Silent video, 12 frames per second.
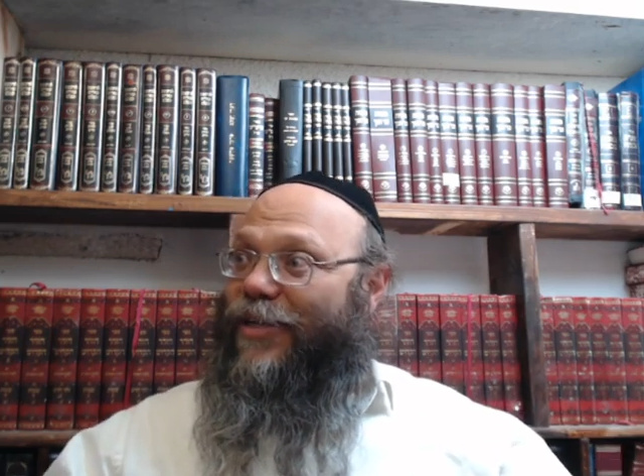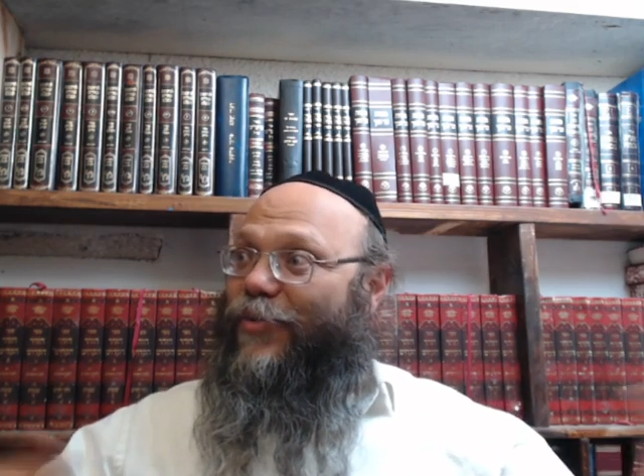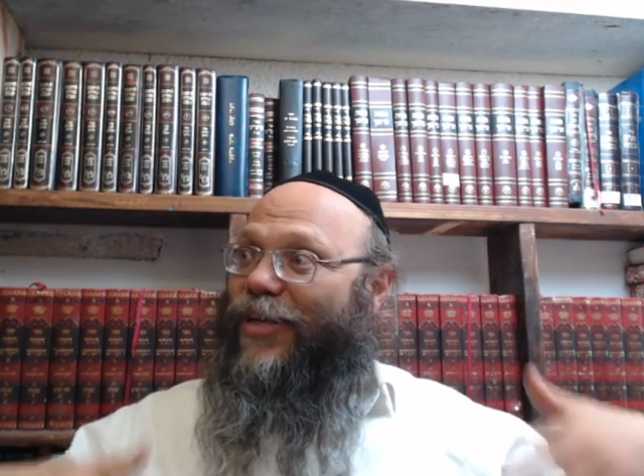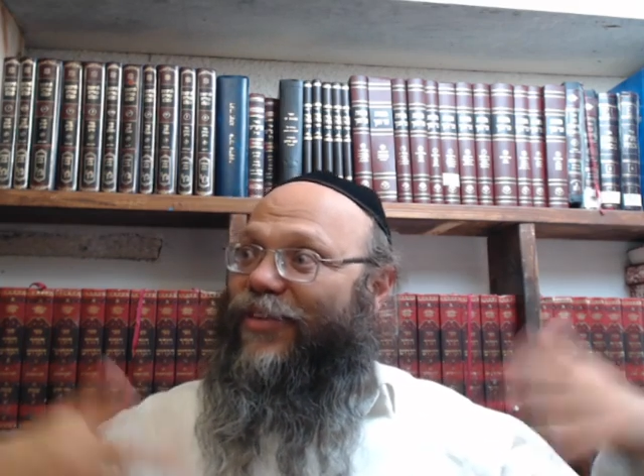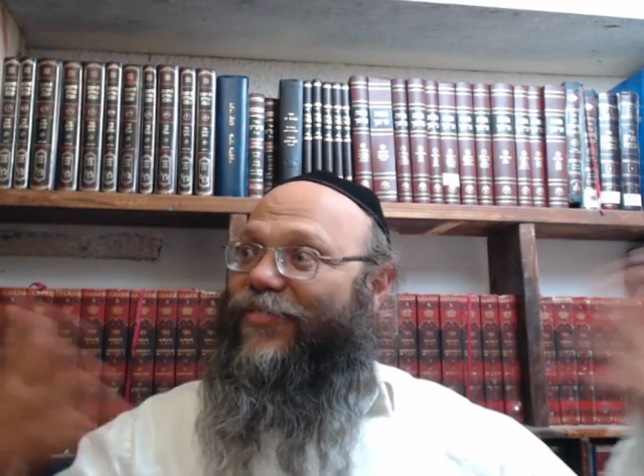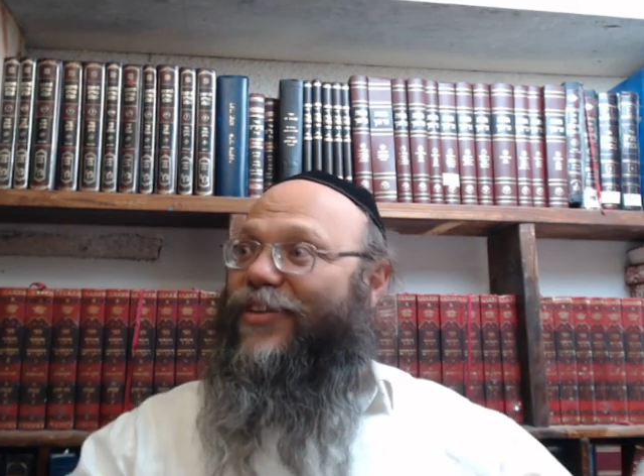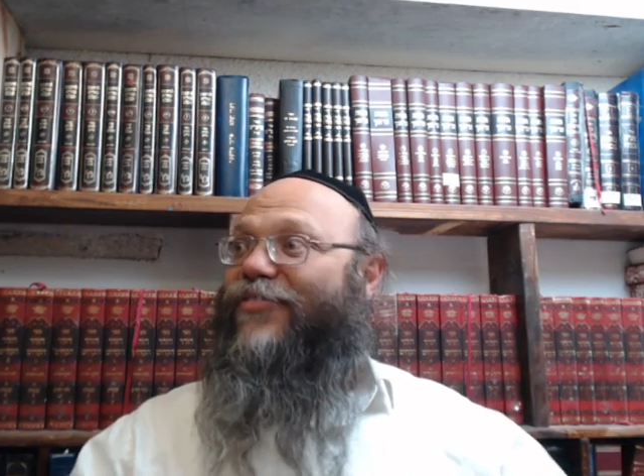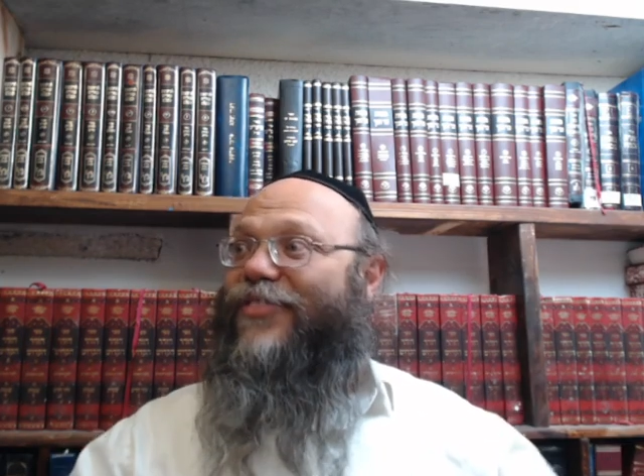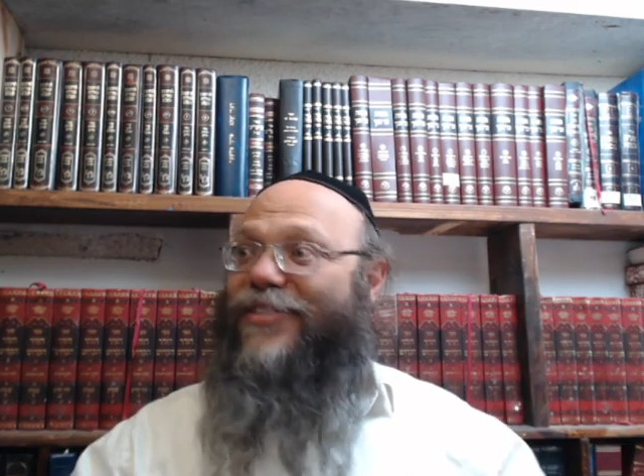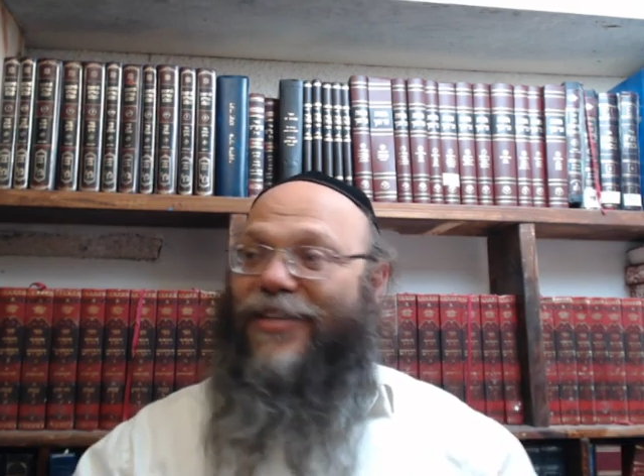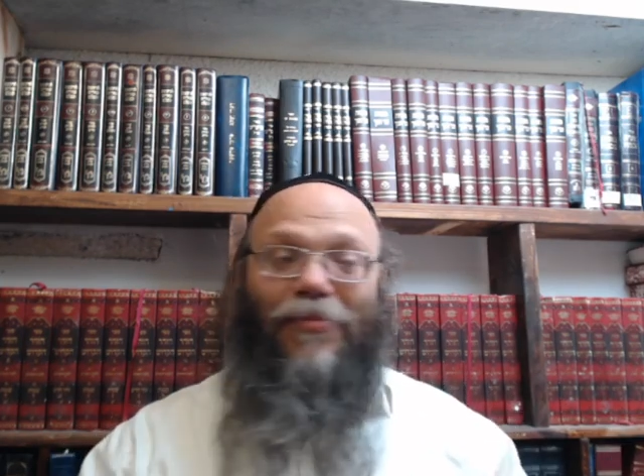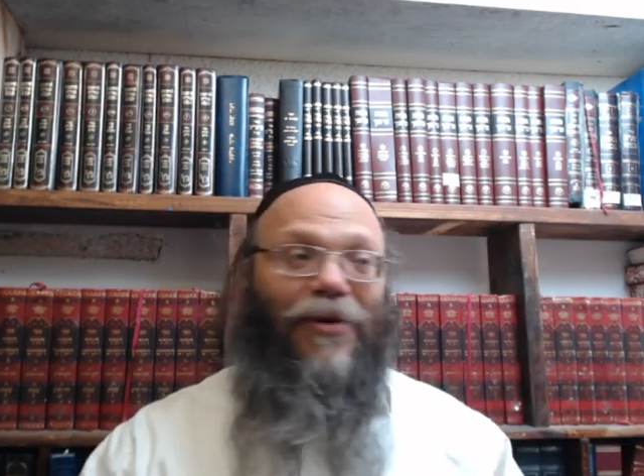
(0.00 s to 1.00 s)
We're leaving the
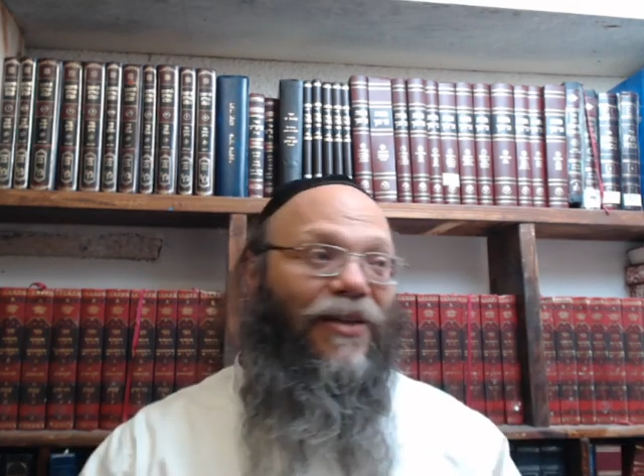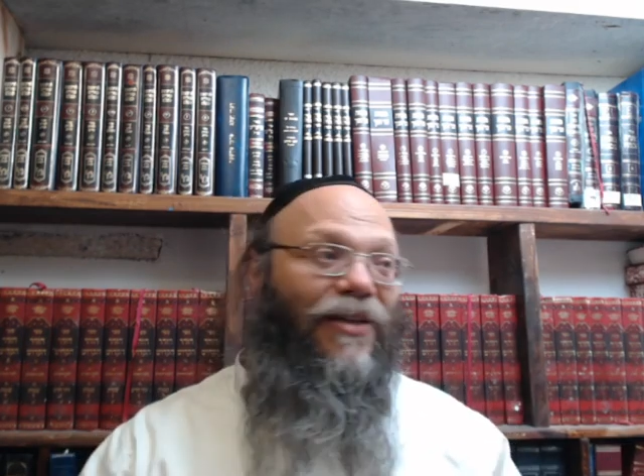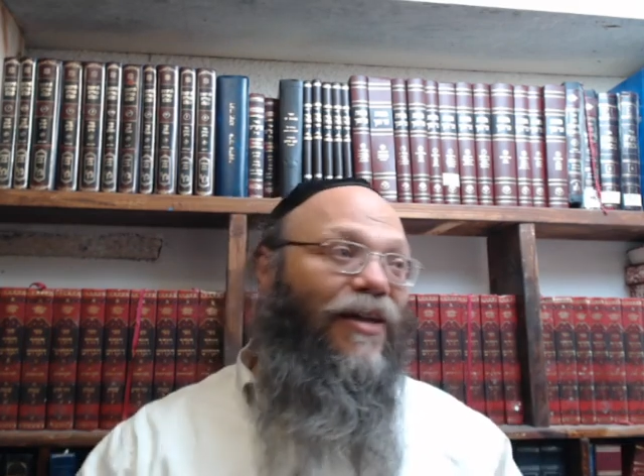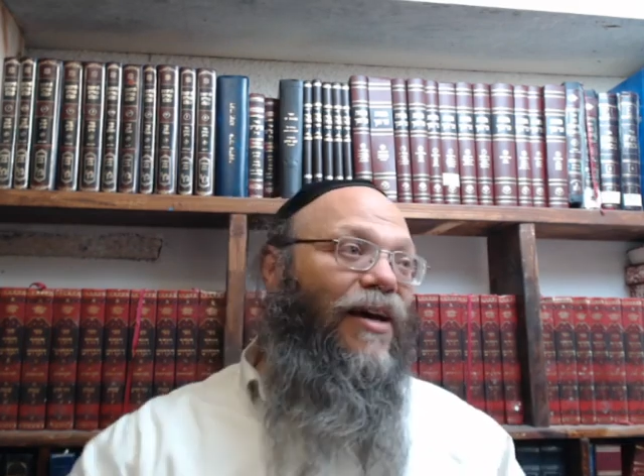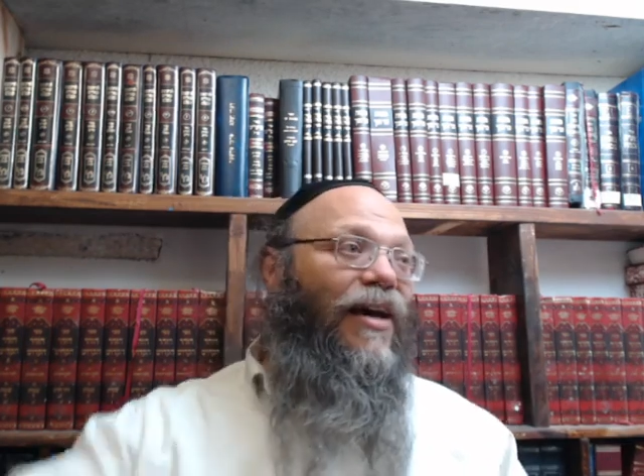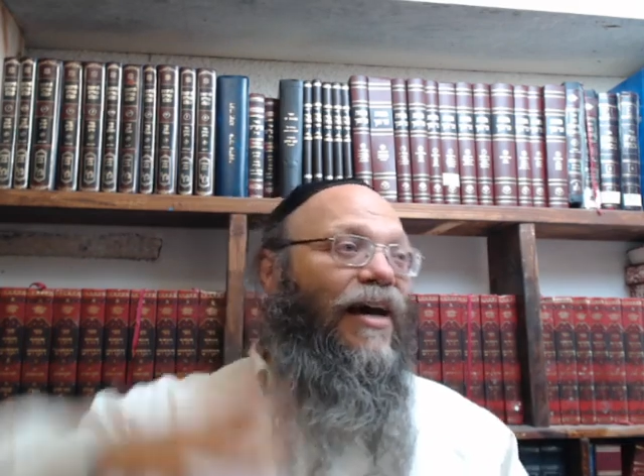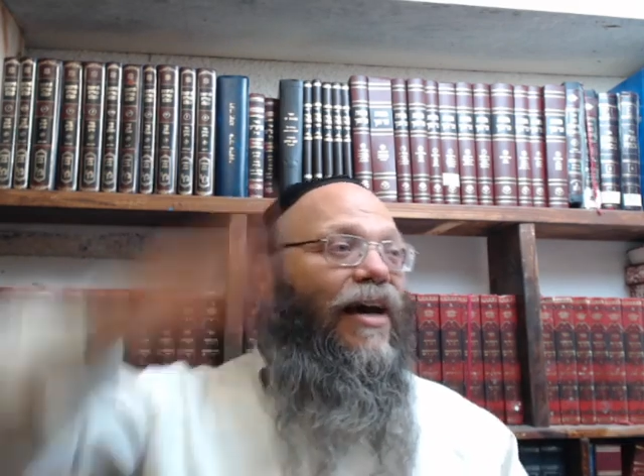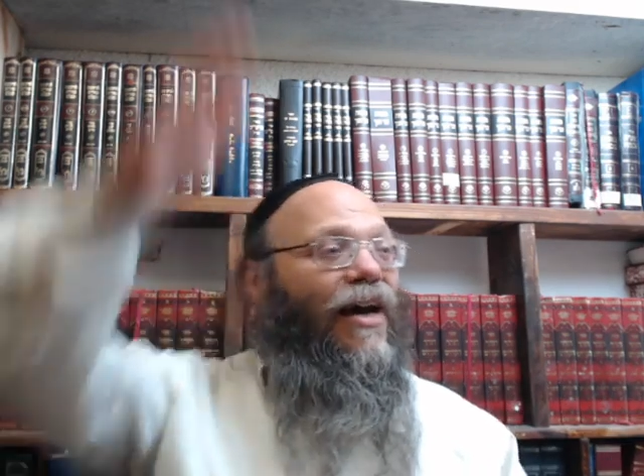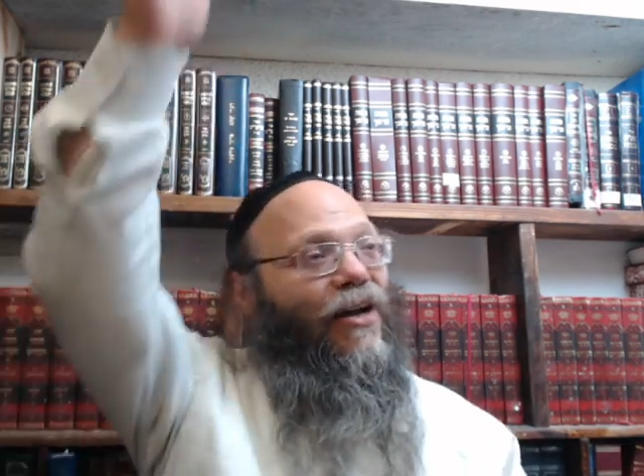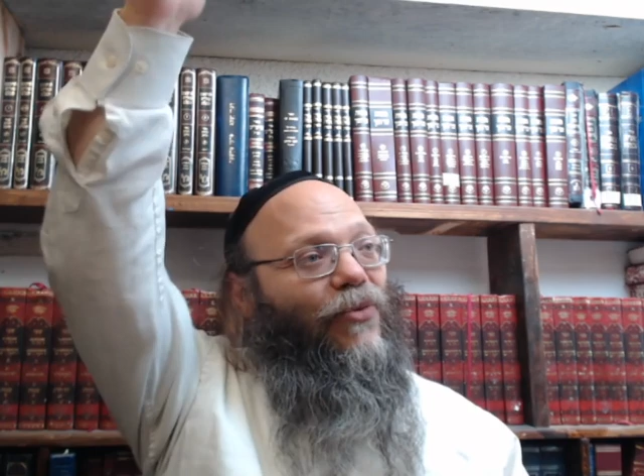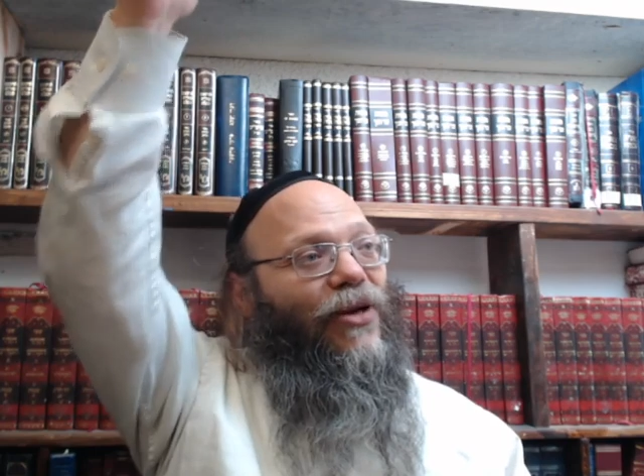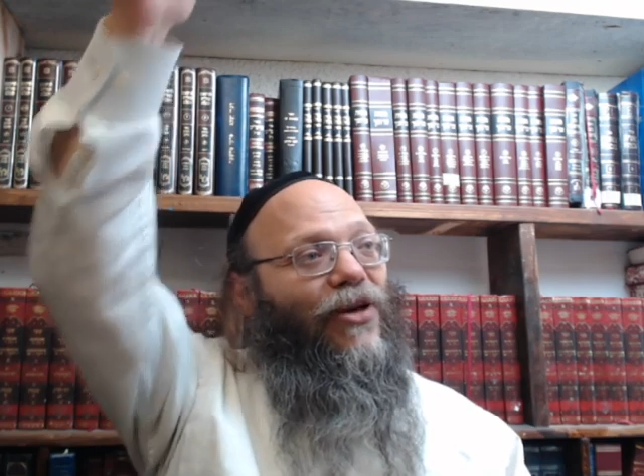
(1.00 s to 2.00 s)
physical body,
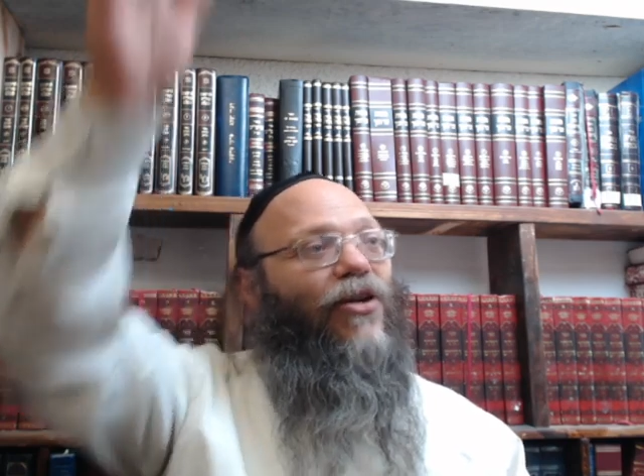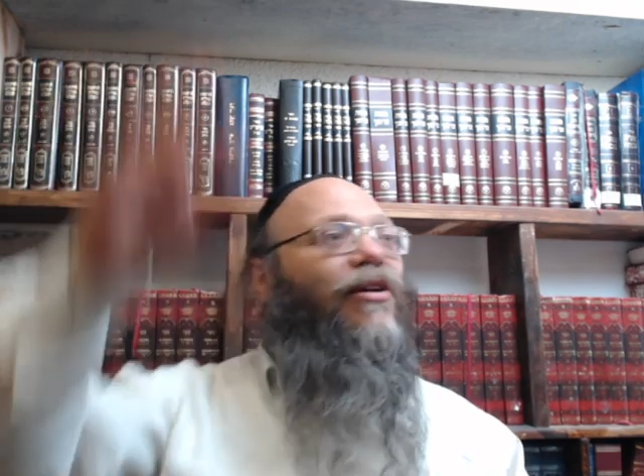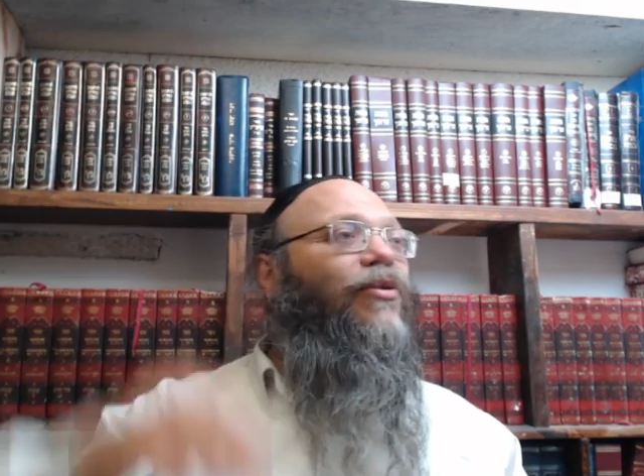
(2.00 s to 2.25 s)
and we're going